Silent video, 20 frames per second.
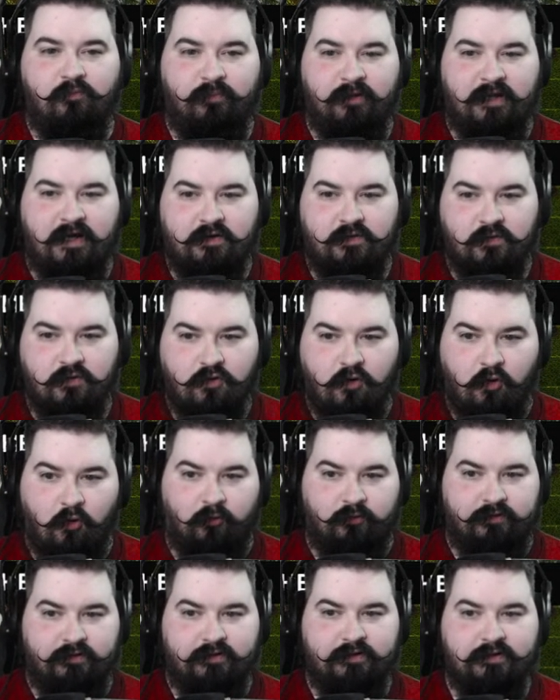Black Rook
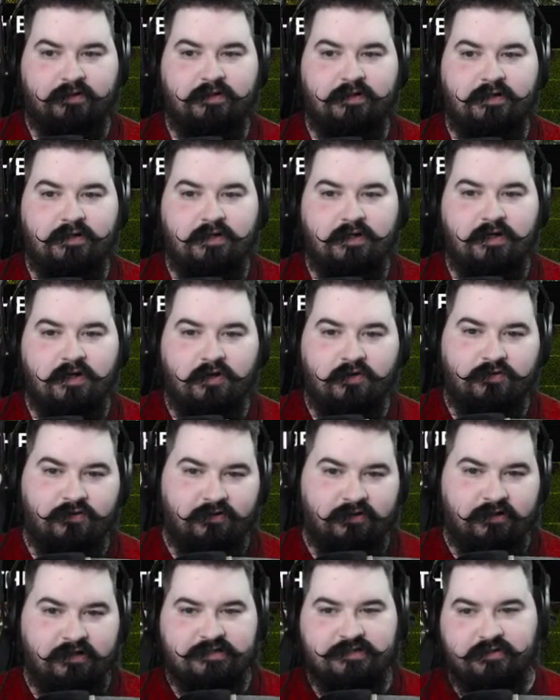Hold.
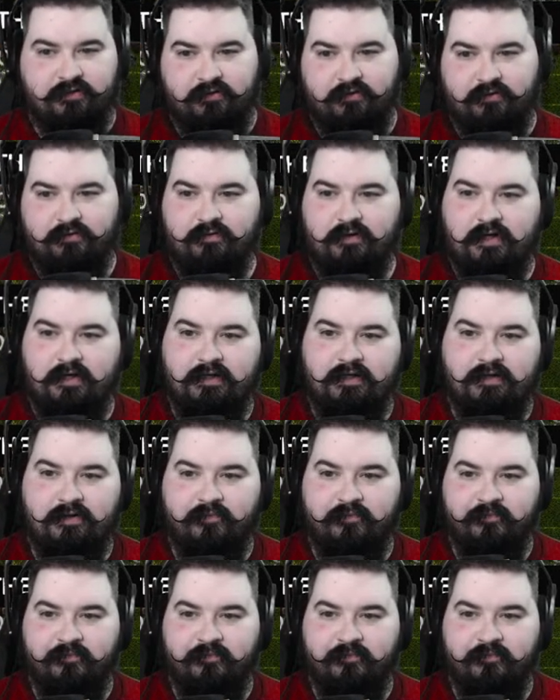32, right?